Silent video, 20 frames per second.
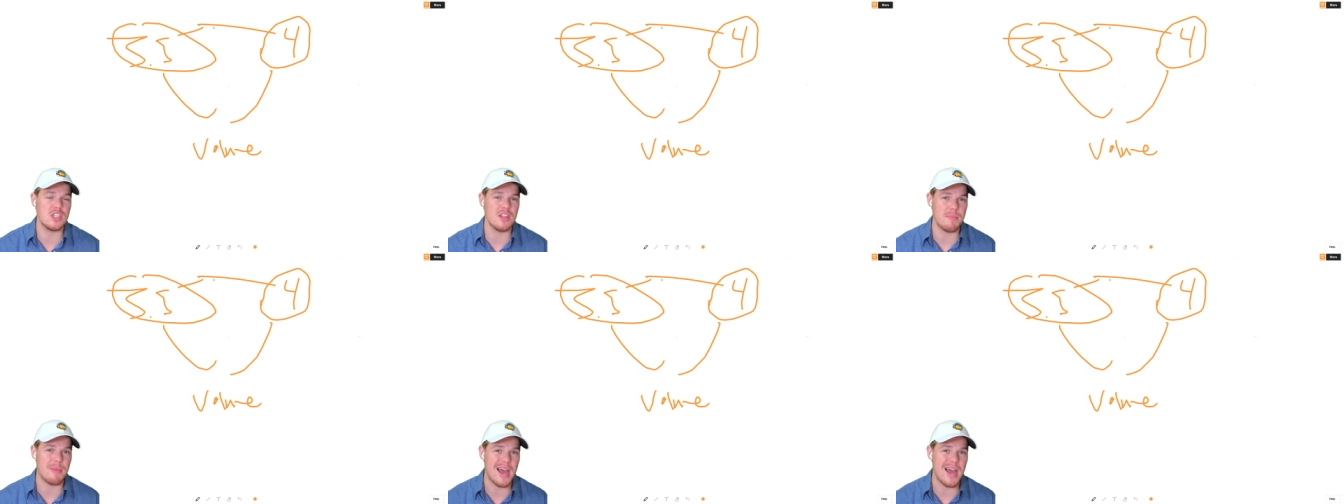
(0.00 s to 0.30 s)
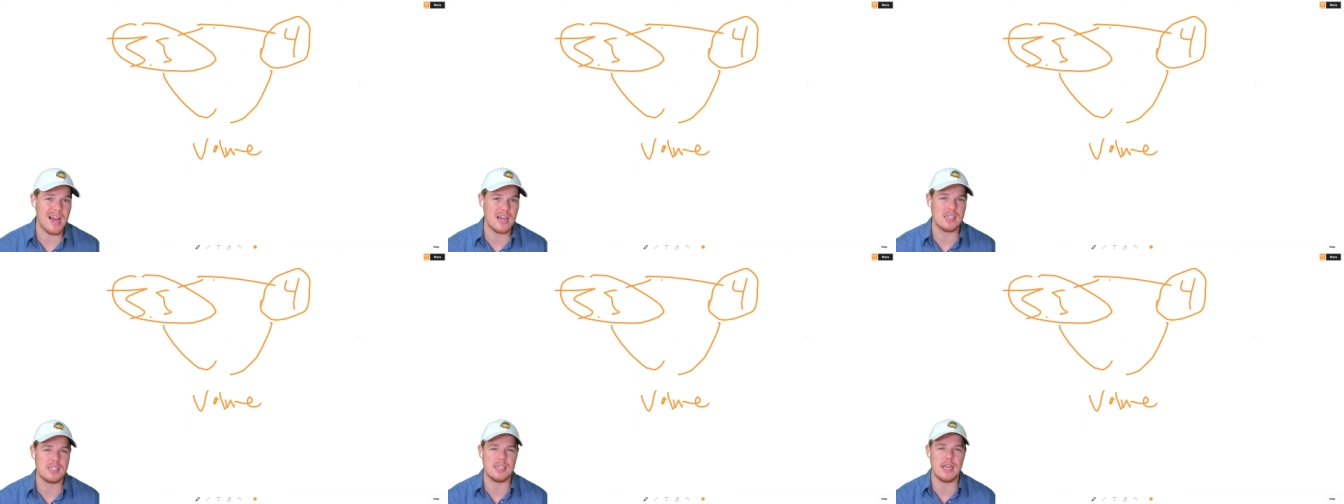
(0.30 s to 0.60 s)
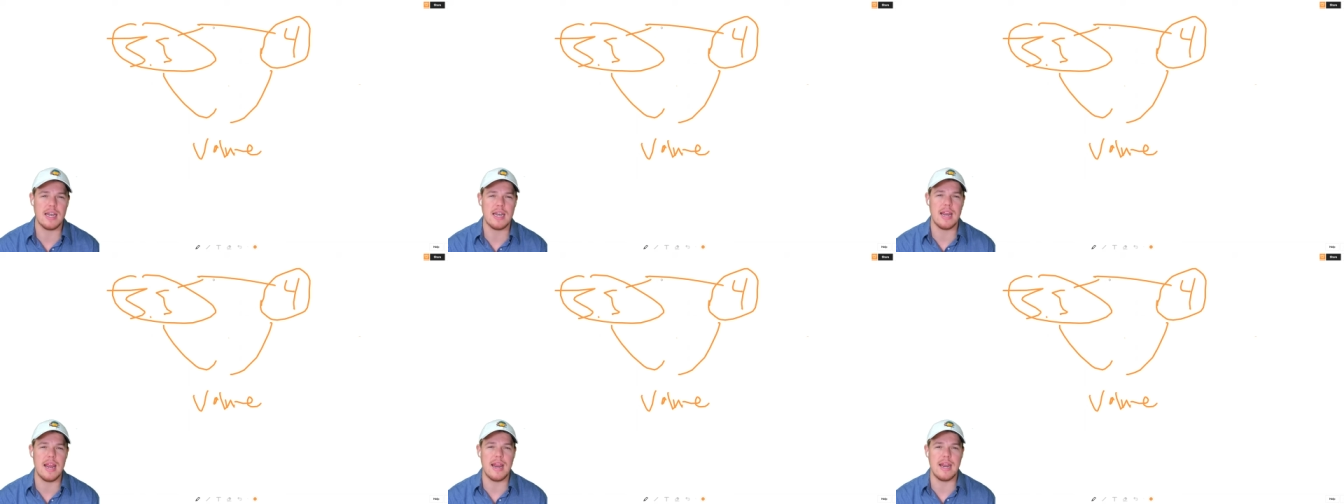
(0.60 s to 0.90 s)
the past that
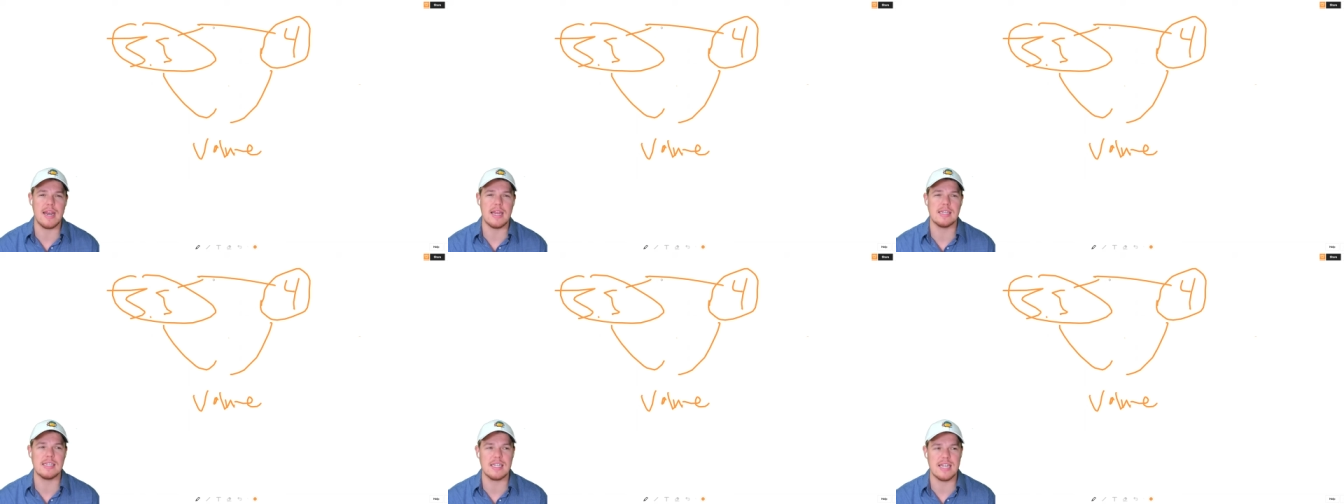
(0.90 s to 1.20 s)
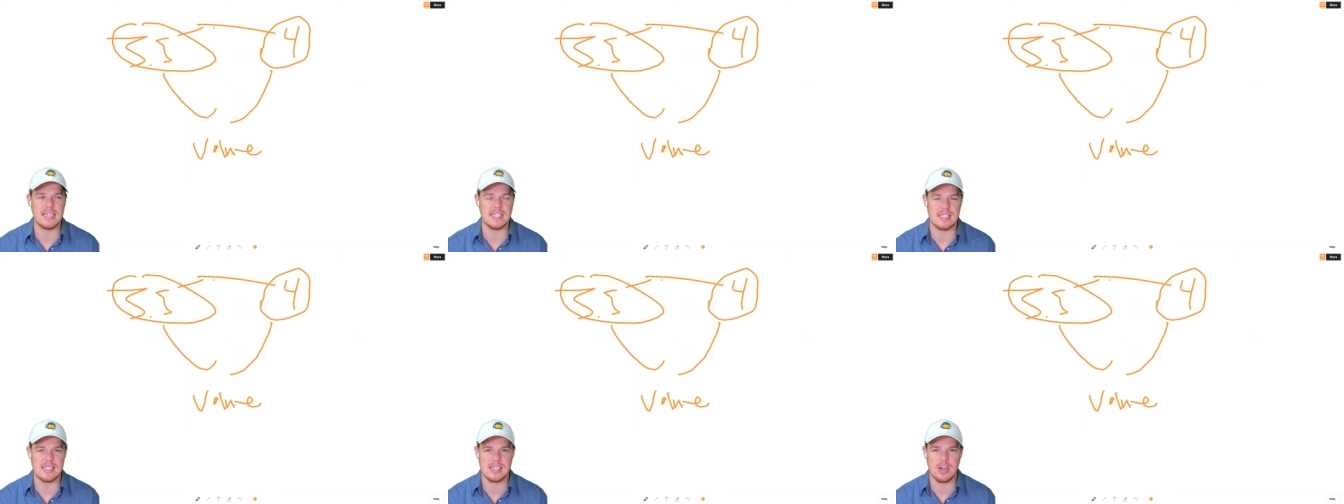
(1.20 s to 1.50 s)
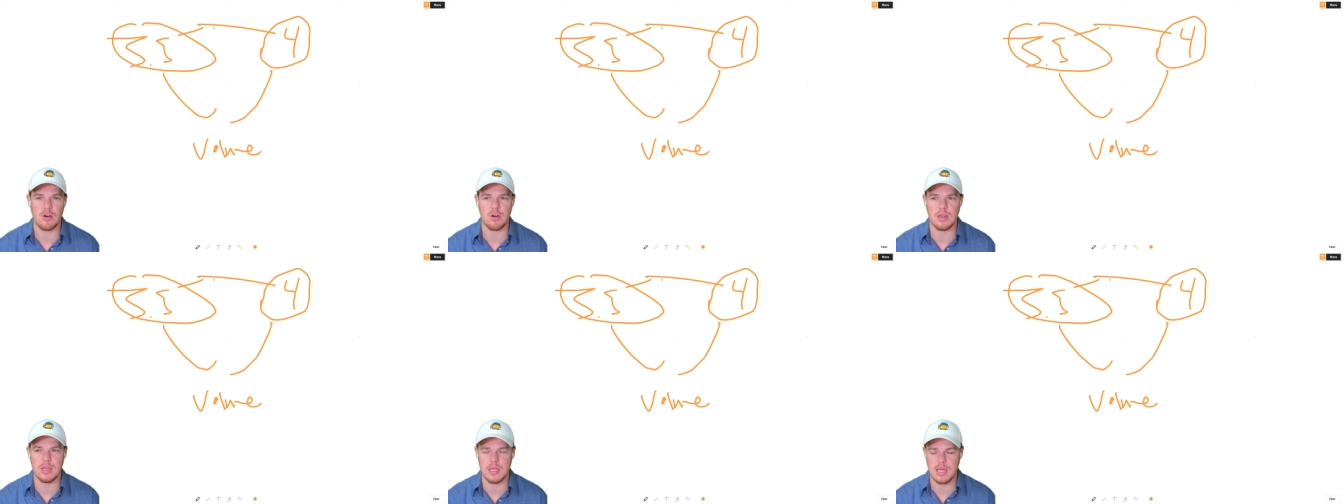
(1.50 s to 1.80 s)
it isn't
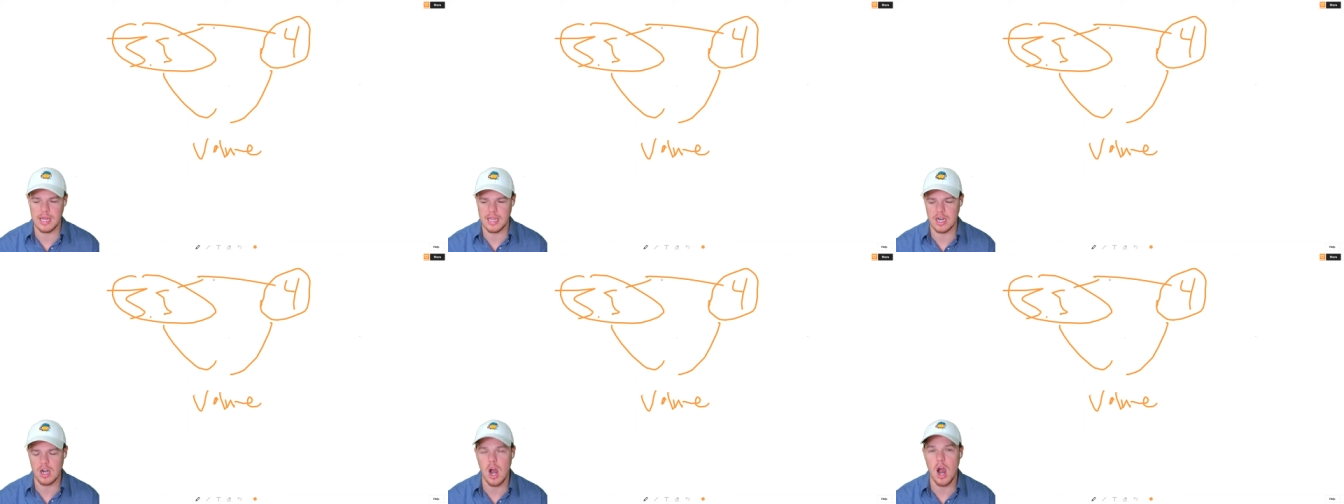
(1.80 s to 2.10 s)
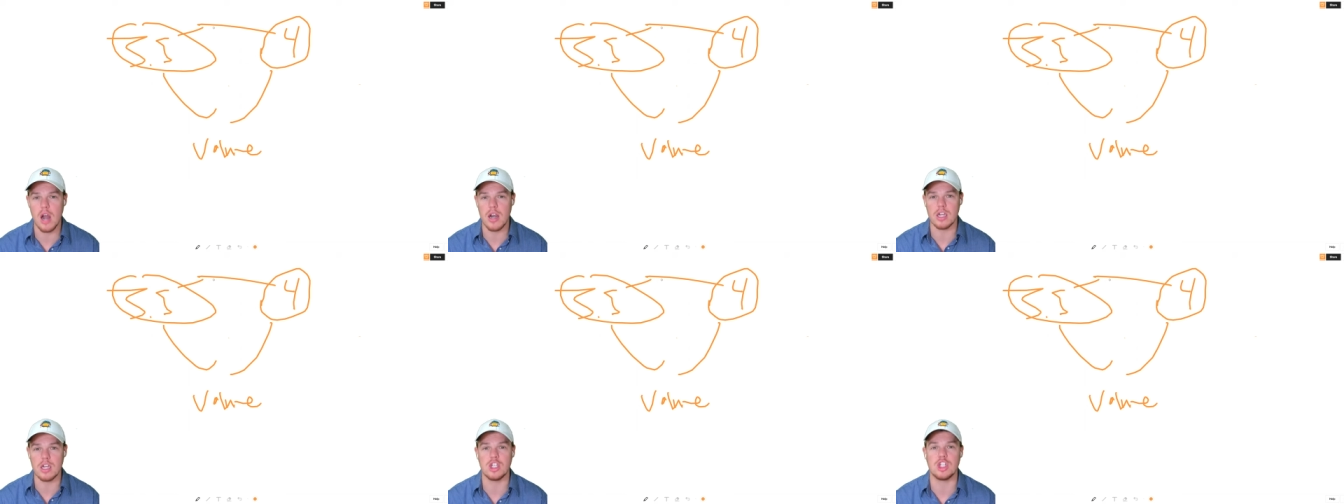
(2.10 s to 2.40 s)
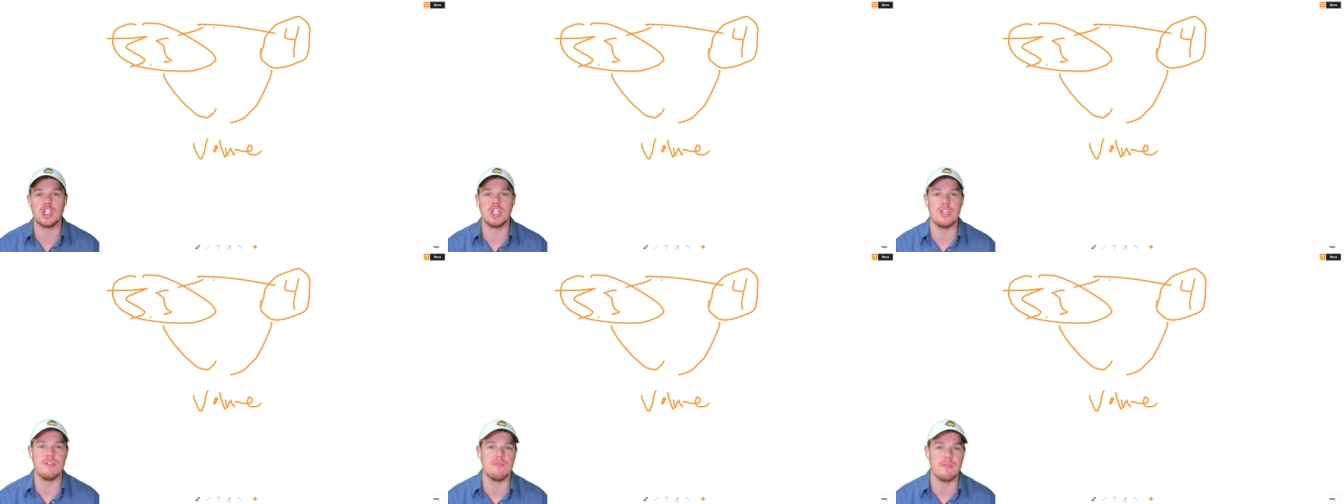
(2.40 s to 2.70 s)
necessarily like an
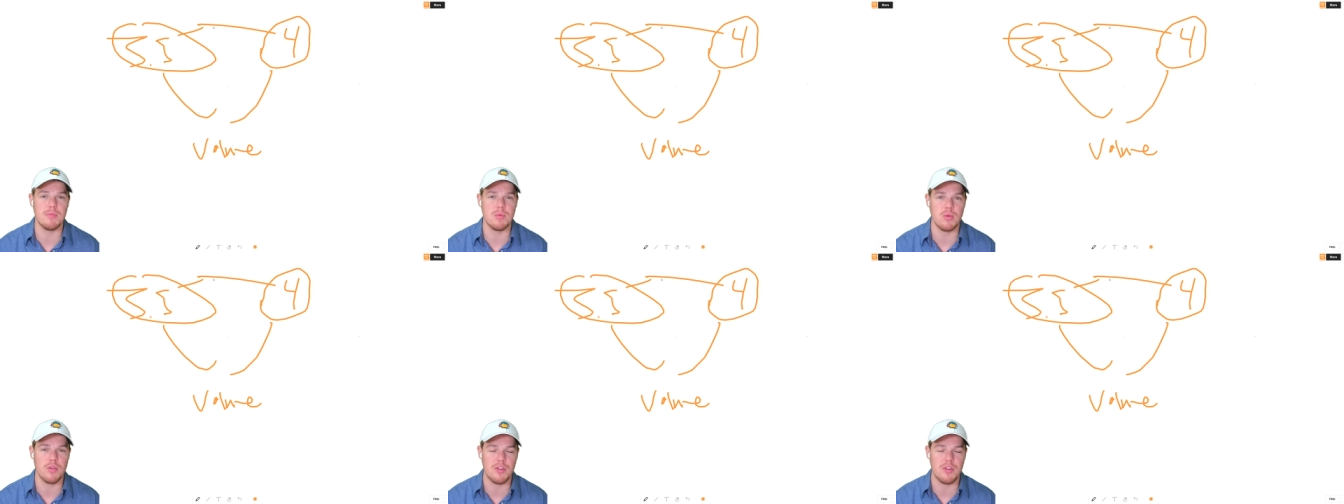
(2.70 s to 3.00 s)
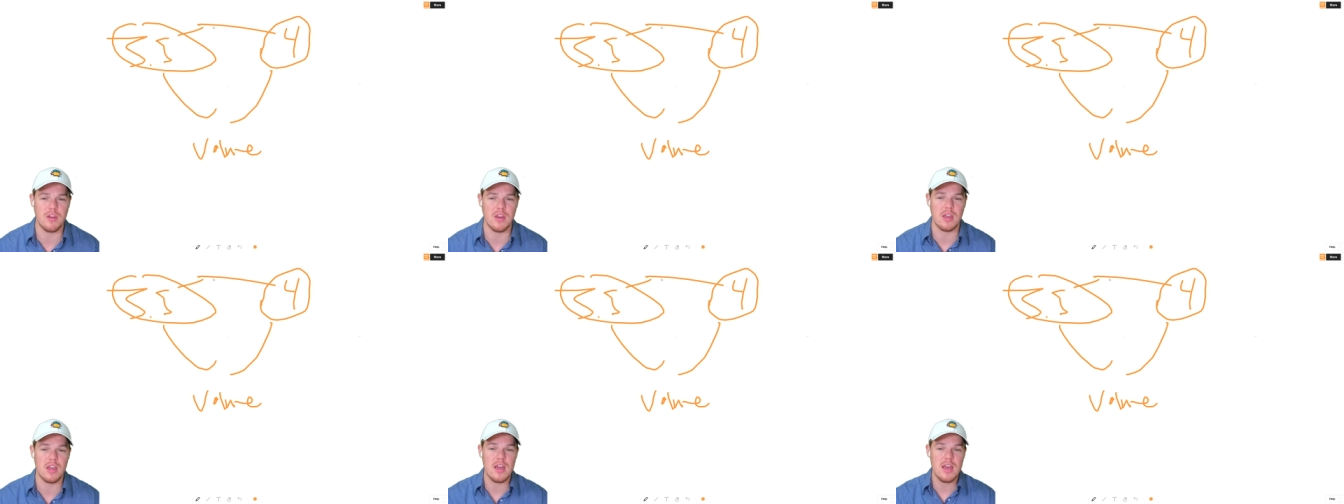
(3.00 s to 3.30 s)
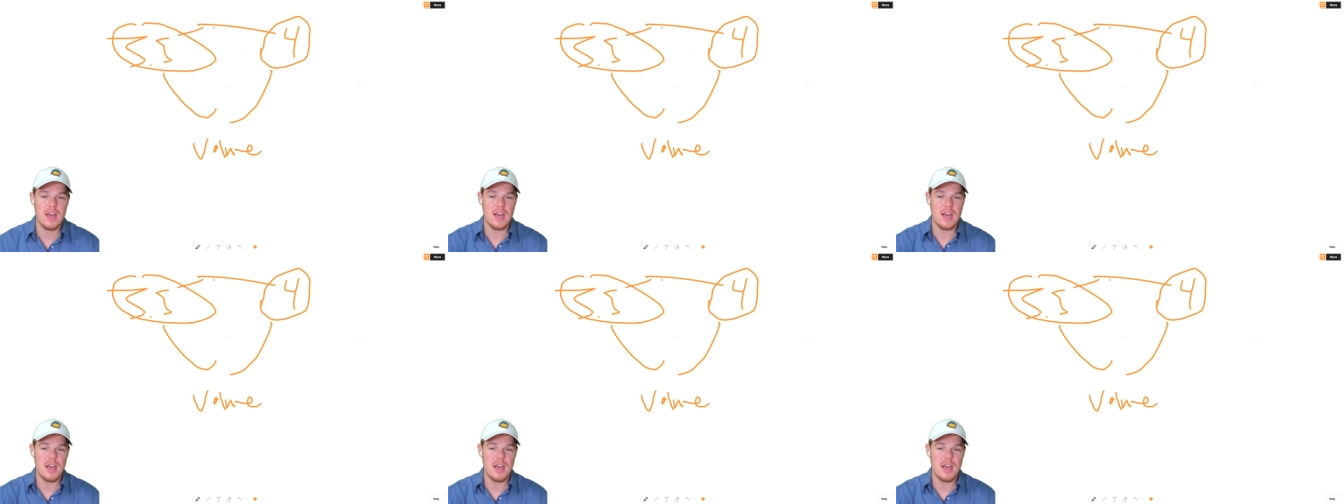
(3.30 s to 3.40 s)
unachievable thing